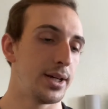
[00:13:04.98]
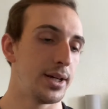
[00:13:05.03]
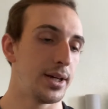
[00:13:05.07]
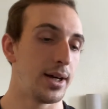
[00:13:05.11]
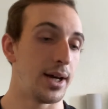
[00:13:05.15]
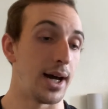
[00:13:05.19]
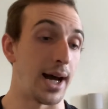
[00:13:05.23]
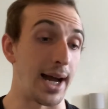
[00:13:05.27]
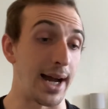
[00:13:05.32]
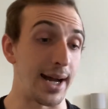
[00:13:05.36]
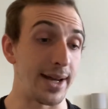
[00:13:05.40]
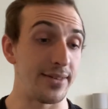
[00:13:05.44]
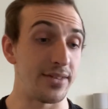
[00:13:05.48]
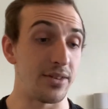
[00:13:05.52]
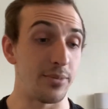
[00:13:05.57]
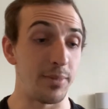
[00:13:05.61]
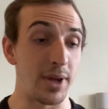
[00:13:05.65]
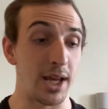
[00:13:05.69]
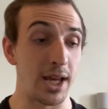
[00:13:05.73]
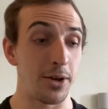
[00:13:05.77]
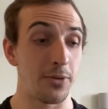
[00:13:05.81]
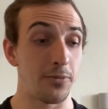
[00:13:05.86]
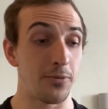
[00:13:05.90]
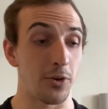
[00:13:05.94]
High
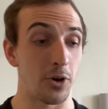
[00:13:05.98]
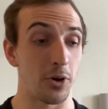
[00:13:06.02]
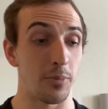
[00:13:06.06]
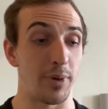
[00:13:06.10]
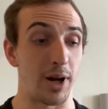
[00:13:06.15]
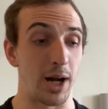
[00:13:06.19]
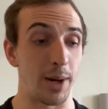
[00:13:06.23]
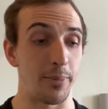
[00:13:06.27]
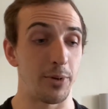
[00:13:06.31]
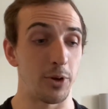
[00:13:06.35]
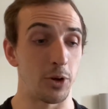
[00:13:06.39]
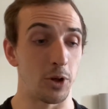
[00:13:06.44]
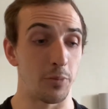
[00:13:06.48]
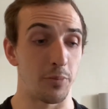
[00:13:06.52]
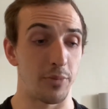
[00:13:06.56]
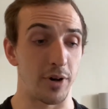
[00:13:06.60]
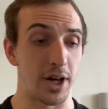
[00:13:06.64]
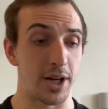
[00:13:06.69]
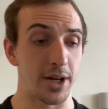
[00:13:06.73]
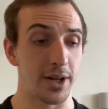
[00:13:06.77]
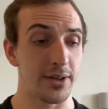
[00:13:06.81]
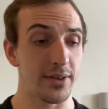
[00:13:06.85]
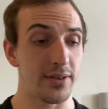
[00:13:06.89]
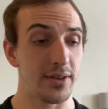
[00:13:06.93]
demand for a popular
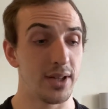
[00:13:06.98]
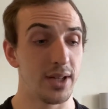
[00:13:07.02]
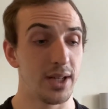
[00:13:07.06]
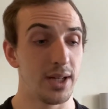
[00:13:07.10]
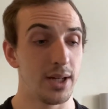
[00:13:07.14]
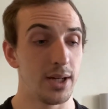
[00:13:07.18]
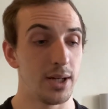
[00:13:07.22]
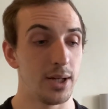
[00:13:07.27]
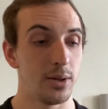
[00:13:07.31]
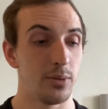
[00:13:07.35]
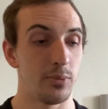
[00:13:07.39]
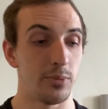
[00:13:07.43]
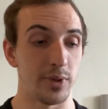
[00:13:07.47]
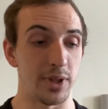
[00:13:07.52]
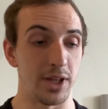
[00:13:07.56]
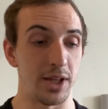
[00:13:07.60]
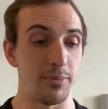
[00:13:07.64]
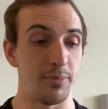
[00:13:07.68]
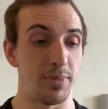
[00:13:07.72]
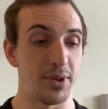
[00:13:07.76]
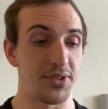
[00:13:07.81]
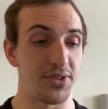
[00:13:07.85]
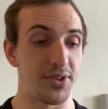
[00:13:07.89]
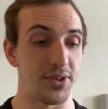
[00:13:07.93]
product will
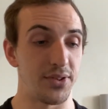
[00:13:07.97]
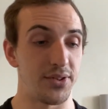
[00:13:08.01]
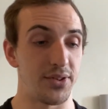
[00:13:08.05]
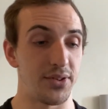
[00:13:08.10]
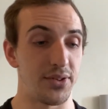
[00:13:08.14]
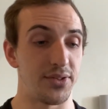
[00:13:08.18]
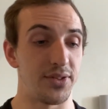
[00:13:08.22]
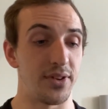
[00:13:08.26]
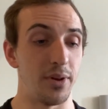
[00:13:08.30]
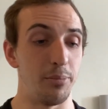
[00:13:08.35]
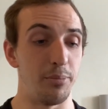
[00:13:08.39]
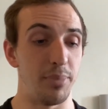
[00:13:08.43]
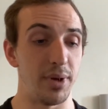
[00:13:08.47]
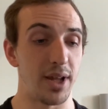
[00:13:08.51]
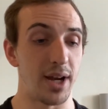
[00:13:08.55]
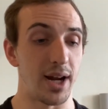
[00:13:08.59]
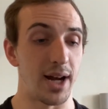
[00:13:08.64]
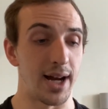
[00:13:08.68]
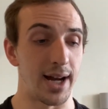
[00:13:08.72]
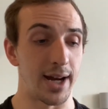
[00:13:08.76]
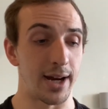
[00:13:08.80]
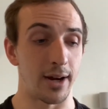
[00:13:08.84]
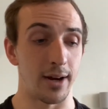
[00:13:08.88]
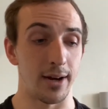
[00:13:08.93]
lead businesses to bid
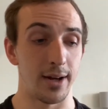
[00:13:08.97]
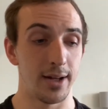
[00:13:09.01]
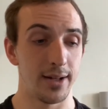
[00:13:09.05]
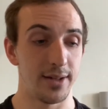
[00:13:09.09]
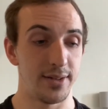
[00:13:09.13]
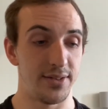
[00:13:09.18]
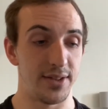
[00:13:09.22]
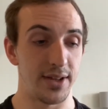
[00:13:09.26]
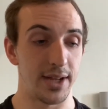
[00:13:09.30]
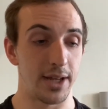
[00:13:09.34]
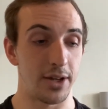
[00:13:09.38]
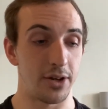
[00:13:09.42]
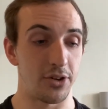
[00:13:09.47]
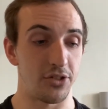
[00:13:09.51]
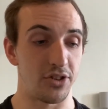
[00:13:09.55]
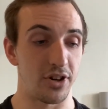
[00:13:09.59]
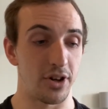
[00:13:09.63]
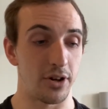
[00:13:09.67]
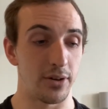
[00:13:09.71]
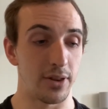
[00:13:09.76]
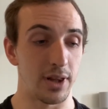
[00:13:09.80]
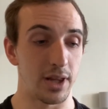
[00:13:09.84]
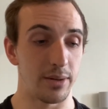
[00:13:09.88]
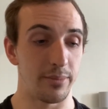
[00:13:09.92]
higher to get a
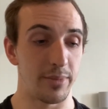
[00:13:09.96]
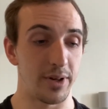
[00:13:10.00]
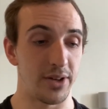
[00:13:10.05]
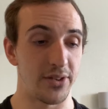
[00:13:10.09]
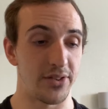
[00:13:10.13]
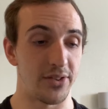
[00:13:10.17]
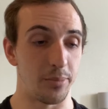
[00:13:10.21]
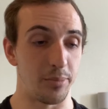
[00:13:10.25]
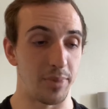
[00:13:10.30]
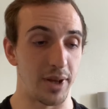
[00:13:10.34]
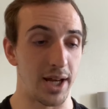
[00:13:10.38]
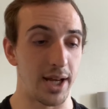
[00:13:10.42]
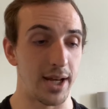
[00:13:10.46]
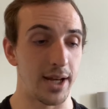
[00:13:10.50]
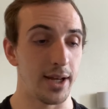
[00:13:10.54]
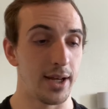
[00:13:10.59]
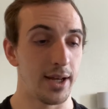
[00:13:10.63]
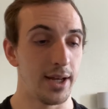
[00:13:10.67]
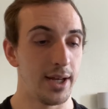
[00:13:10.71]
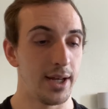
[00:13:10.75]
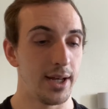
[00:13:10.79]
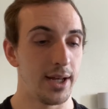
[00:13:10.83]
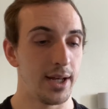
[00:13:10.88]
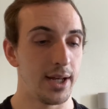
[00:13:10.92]
share of the limited supply,
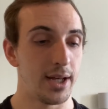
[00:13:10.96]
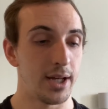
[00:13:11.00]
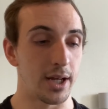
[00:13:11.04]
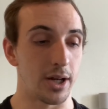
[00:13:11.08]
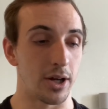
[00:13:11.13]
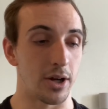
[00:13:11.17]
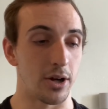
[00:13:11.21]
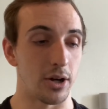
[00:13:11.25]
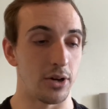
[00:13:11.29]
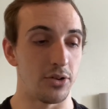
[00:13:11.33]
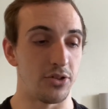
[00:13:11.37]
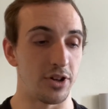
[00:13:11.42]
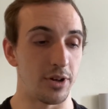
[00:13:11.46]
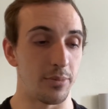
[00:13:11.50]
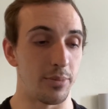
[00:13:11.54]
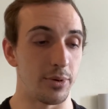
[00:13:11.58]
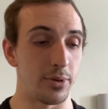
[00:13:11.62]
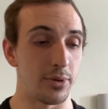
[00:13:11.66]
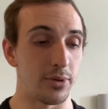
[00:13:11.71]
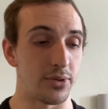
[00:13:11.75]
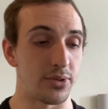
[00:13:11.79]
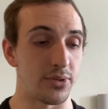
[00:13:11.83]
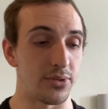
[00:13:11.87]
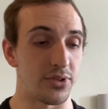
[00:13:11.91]
encouraging
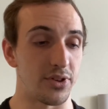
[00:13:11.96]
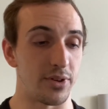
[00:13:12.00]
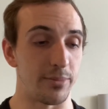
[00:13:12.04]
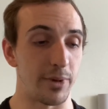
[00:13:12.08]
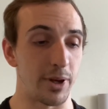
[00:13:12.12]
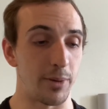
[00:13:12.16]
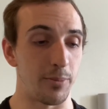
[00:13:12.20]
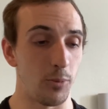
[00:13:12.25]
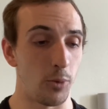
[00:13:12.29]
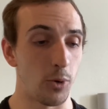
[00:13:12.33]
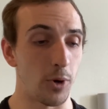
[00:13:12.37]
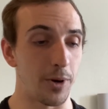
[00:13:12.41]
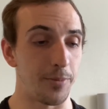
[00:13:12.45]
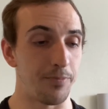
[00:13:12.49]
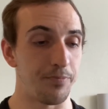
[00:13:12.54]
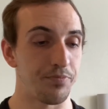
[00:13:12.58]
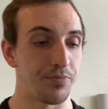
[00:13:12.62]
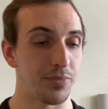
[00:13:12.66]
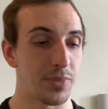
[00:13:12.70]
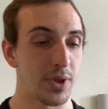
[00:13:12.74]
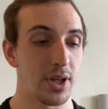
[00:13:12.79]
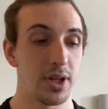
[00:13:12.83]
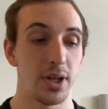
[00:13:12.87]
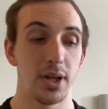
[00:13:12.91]
producers to make more.
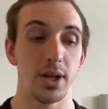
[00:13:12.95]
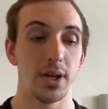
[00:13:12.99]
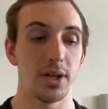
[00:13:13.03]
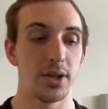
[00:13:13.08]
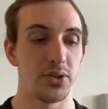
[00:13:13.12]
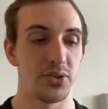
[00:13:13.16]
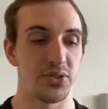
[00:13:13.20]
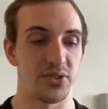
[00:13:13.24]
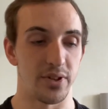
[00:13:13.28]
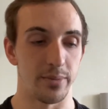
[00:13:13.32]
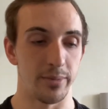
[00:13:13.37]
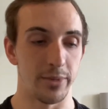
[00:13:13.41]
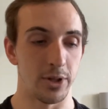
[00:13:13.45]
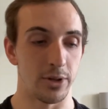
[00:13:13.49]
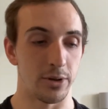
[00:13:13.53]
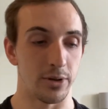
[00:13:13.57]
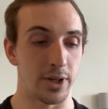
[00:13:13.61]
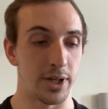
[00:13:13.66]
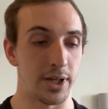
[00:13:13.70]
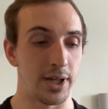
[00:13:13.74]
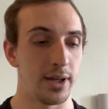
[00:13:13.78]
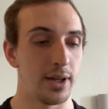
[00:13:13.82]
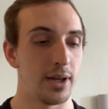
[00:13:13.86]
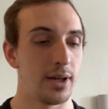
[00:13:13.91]

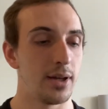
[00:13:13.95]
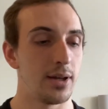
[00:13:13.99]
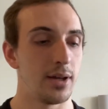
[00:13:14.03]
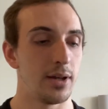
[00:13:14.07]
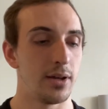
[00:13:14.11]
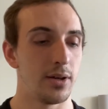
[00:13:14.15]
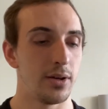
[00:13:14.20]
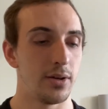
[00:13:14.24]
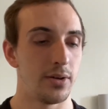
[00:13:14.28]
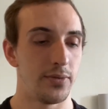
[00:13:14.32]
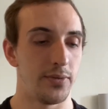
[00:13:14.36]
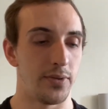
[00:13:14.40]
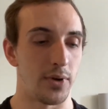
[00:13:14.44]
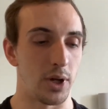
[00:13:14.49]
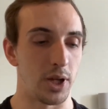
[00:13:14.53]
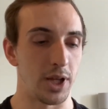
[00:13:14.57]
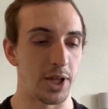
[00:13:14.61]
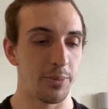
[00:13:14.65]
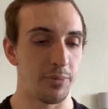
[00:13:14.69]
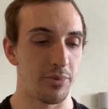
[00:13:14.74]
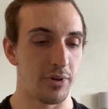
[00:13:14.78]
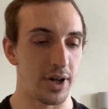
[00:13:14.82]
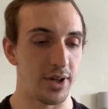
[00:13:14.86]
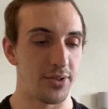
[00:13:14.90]
Similarly,
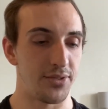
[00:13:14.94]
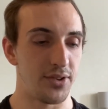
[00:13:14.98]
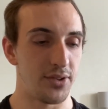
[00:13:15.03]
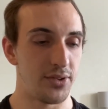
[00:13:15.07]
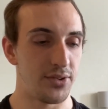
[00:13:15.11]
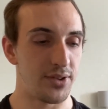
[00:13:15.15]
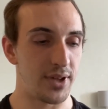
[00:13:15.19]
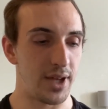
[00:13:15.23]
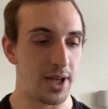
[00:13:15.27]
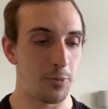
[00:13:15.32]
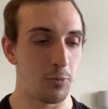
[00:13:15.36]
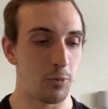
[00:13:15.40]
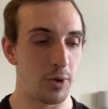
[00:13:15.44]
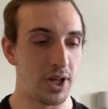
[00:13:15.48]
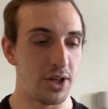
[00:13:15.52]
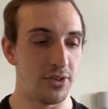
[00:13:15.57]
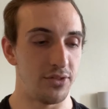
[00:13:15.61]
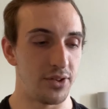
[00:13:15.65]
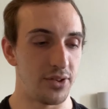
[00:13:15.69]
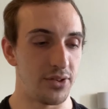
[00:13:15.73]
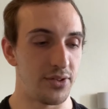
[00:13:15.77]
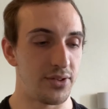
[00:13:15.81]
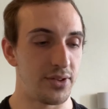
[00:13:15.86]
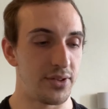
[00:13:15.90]
falling prices and
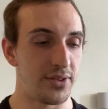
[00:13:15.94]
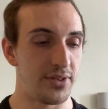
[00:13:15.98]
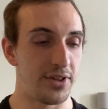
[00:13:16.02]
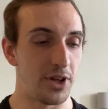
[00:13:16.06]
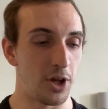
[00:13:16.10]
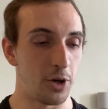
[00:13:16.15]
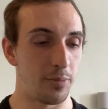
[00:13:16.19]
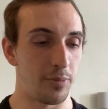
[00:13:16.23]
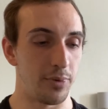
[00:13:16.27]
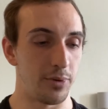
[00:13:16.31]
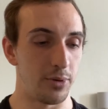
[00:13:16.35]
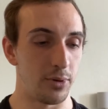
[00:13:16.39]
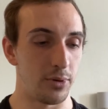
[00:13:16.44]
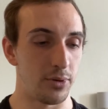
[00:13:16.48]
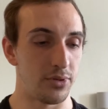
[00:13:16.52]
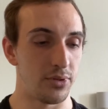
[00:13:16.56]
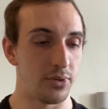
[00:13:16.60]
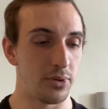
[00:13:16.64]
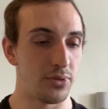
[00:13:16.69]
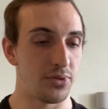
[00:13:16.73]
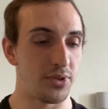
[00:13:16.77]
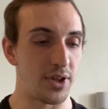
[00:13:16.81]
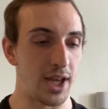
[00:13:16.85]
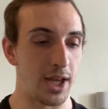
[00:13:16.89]
wages tell
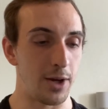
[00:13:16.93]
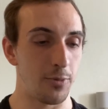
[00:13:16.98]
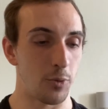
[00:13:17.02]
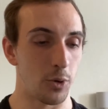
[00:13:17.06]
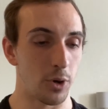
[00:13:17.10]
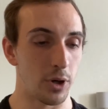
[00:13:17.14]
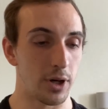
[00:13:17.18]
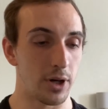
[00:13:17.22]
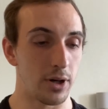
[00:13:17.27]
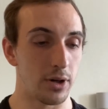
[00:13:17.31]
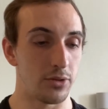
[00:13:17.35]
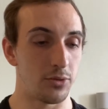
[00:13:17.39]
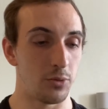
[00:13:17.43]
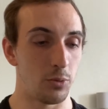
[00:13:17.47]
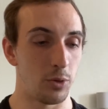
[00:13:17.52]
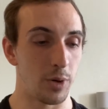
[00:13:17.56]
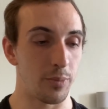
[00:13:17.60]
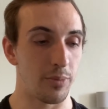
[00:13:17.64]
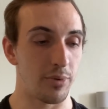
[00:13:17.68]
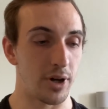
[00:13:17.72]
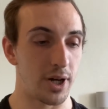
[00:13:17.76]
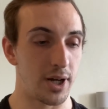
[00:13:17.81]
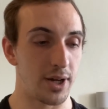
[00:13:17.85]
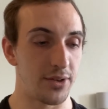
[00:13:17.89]
producers and workers
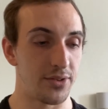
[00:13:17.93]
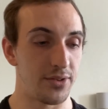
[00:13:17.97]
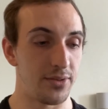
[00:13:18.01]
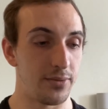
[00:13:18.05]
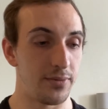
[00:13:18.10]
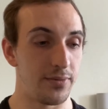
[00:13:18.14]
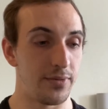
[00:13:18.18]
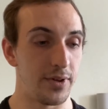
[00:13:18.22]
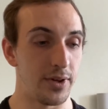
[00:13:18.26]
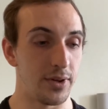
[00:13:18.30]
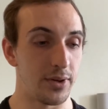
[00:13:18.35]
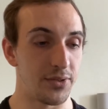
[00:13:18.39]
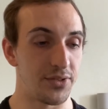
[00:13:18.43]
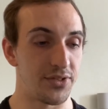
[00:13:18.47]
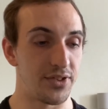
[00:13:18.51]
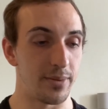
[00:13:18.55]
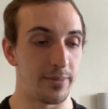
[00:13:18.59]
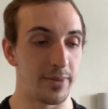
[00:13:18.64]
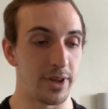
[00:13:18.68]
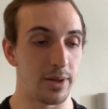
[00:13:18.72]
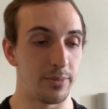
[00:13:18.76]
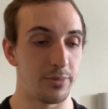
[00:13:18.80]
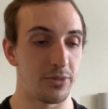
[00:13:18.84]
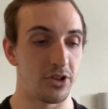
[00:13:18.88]
what products and fields
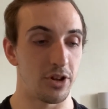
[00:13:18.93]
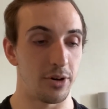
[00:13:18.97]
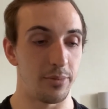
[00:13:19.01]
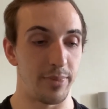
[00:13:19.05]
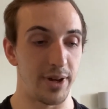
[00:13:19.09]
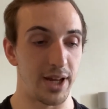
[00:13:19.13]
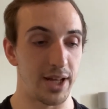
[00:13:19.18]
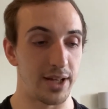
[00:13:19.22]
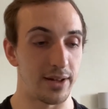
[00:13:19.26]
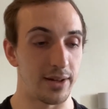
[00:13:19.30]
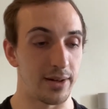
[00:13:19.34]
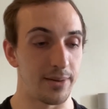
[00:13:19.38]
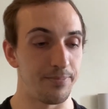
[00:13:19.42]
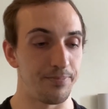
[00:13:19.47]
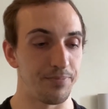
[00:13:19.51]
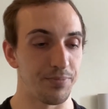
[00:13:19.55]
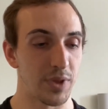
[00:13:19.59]
some of them should abandon.